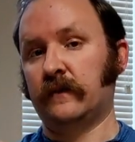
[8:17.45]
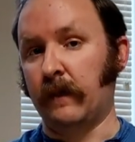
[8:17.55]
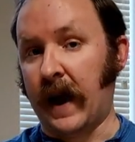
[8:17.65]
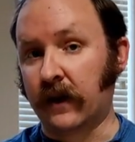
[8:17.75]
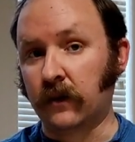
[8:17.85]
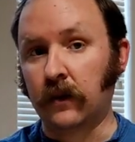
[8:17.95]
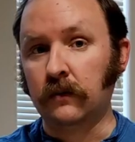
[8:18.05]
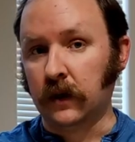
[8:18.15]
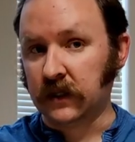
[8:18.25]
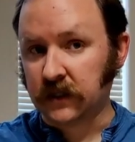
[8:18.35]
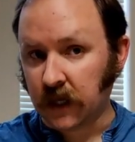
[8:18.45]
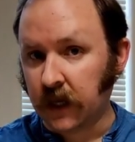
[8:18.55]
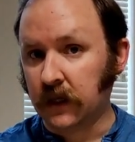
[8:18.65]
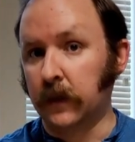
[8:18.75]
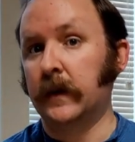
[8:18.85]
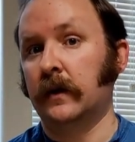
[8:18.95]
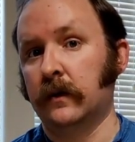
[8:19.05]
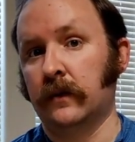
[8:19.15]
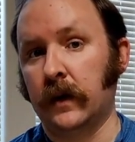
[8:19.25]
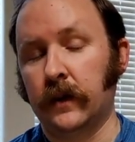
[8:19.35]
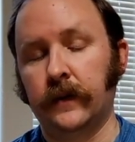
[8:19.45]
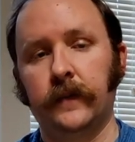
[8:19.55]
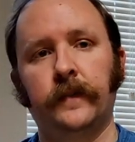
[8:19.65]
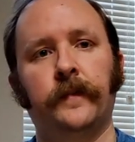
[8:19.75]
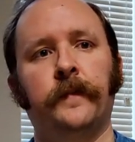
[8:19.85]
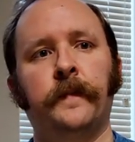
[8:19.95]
macro. It's staying in the middle of the road,